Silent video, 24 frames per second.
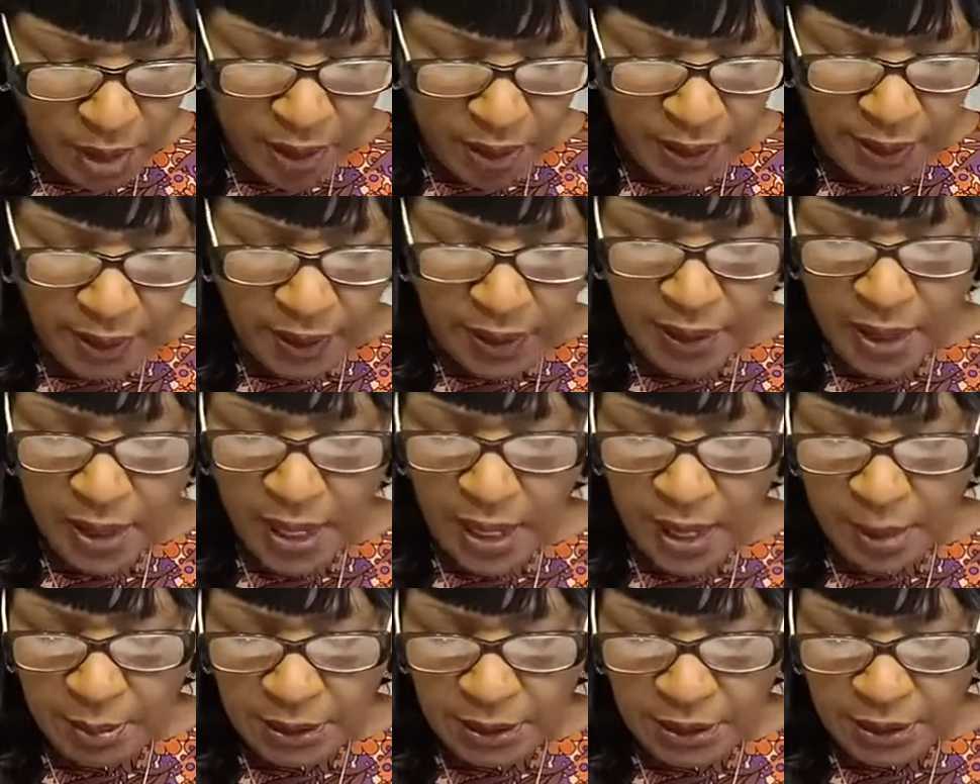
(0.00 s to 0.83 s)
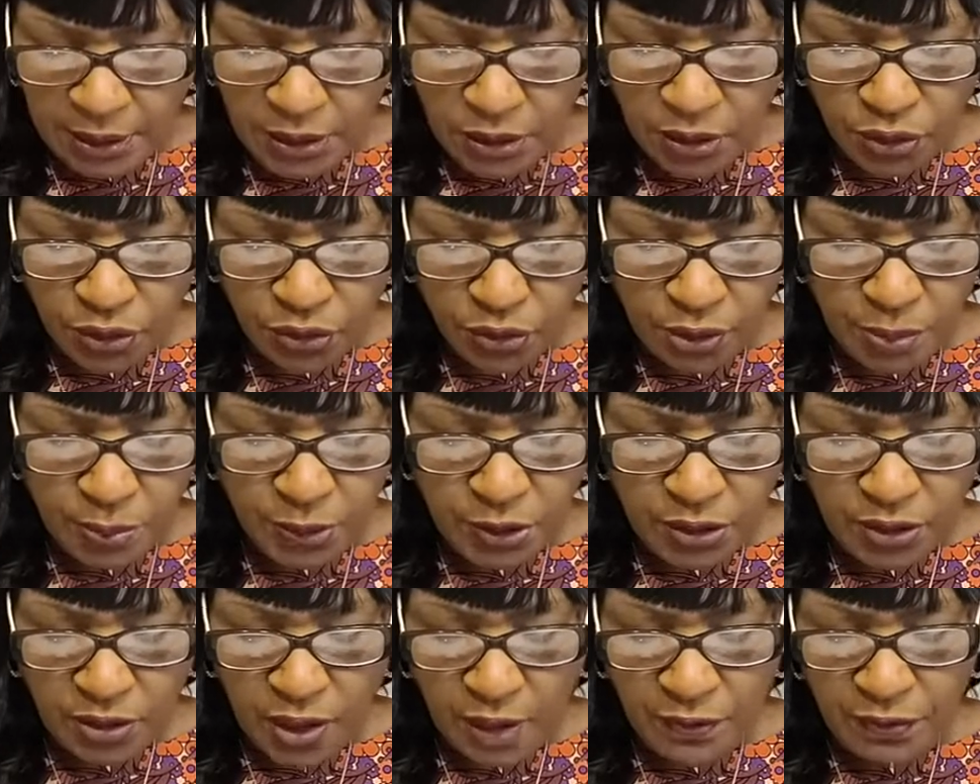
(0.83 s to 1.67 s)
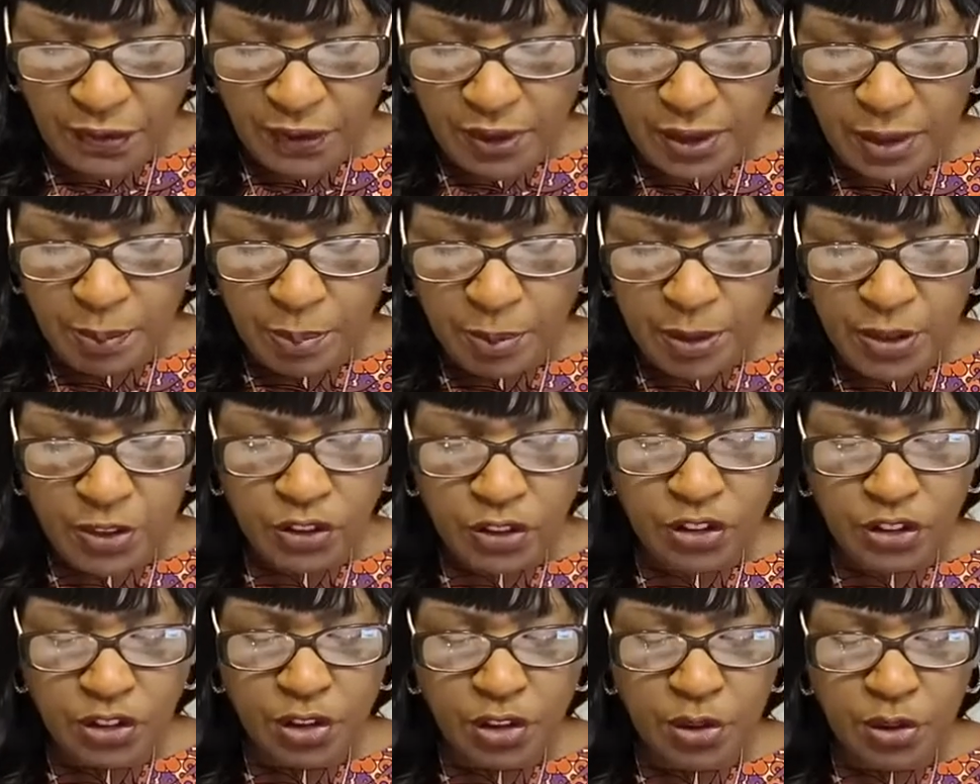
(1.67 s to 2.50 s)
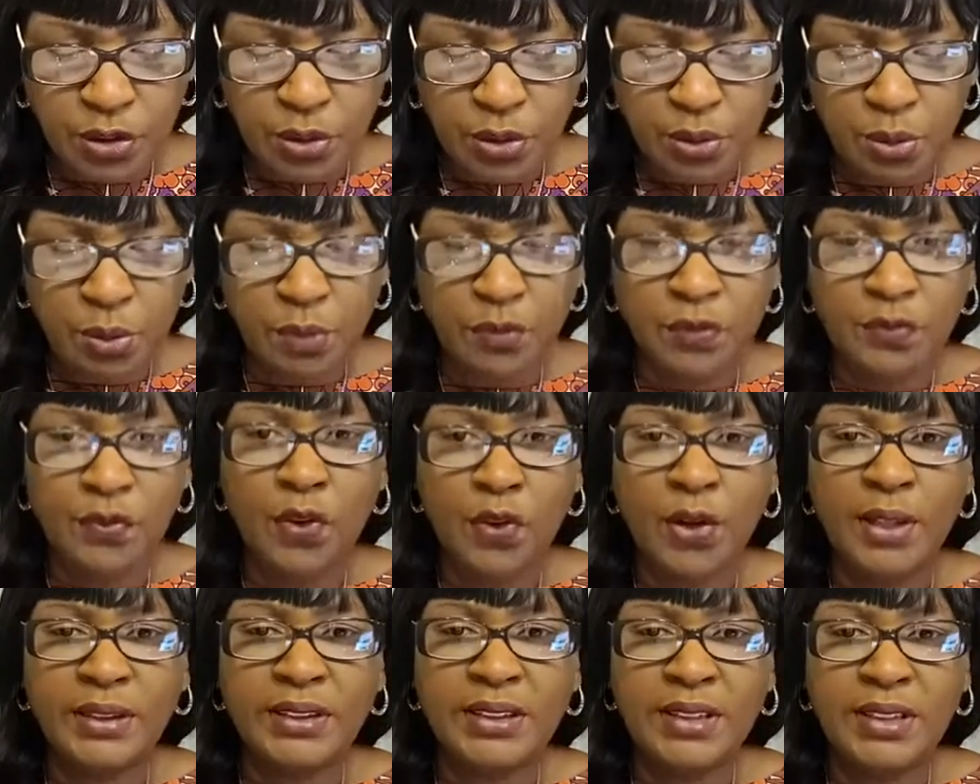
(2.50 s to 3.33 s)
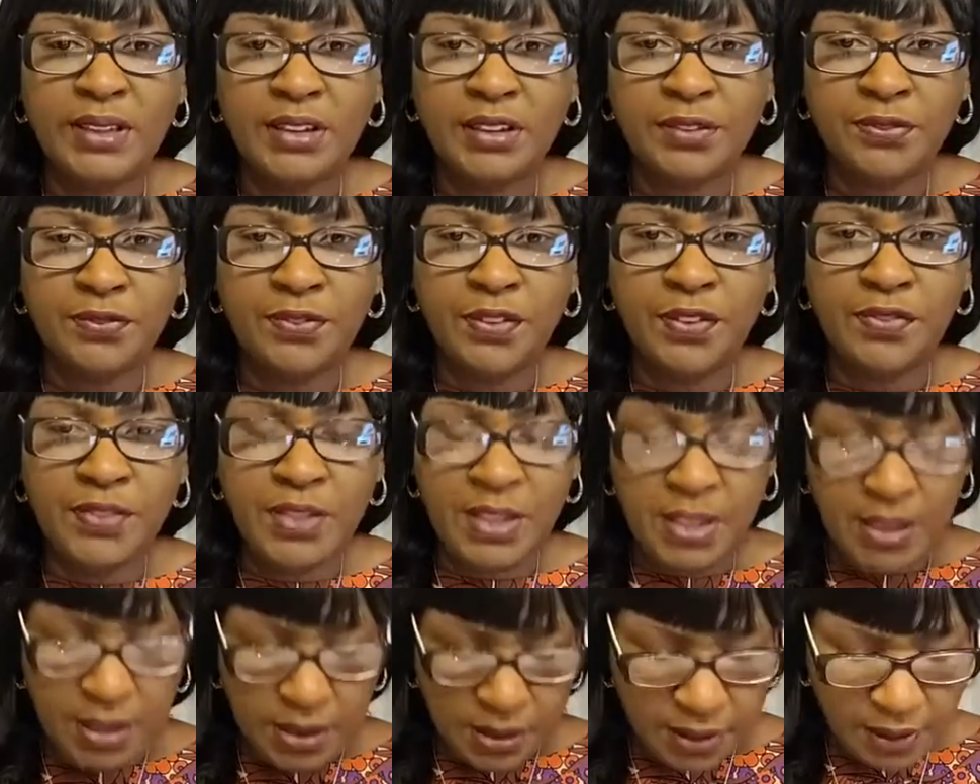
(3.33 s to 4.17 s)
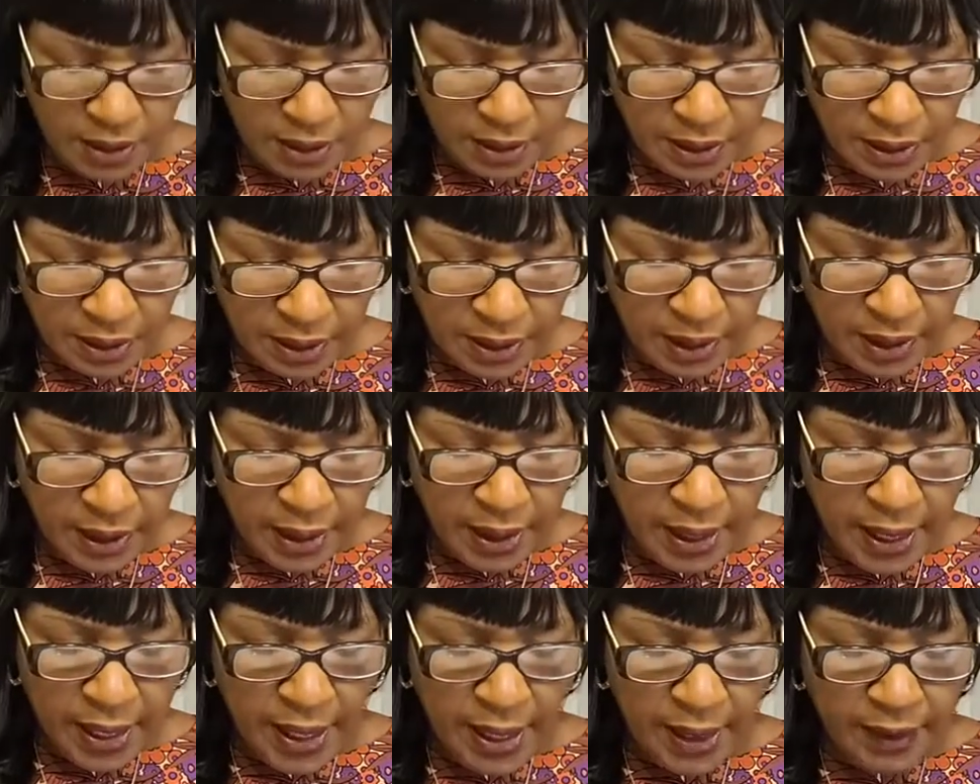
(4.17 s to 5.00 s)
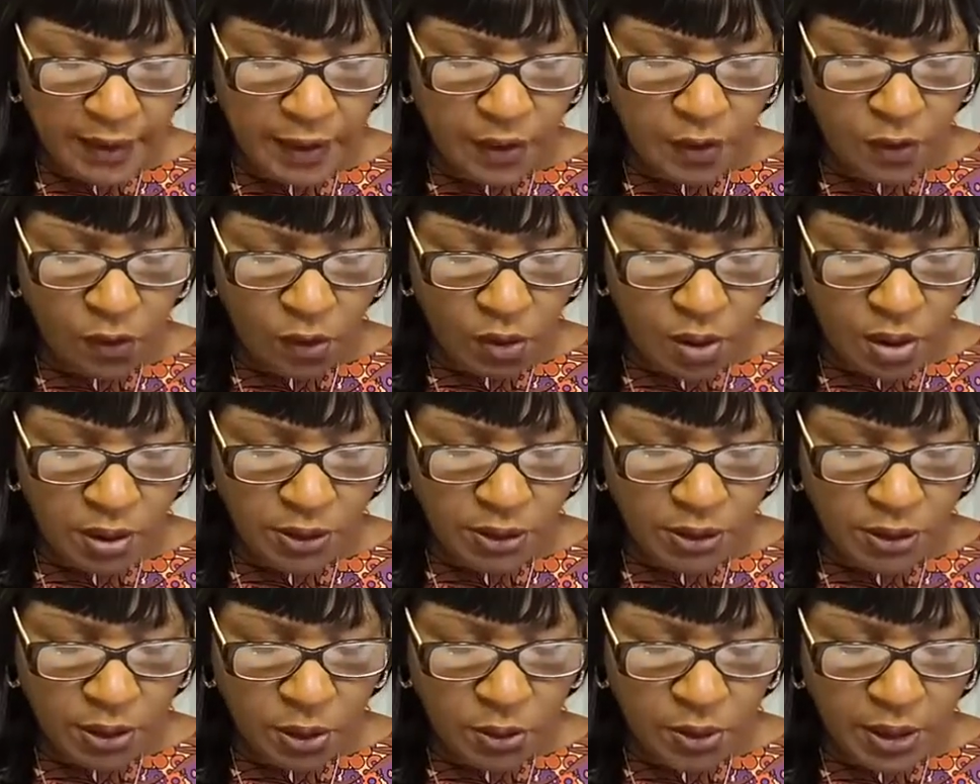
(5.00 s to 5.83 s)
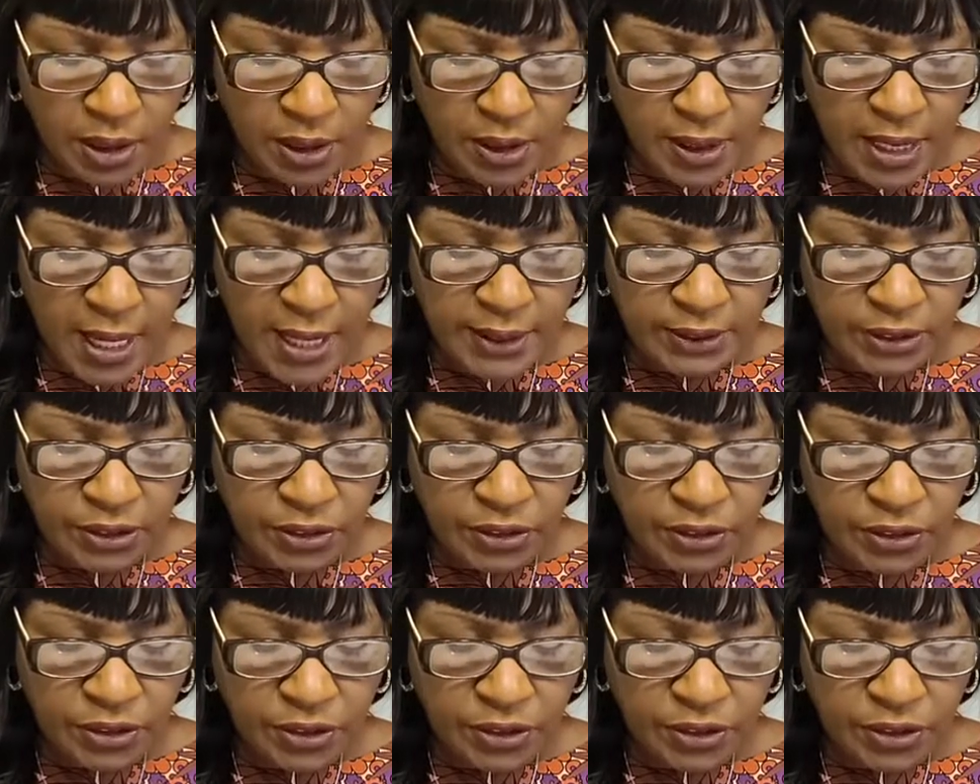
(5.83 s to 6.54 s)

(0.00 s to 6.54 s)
in the comments, the scriptures are Philippians 2:14-15. And then also Colossians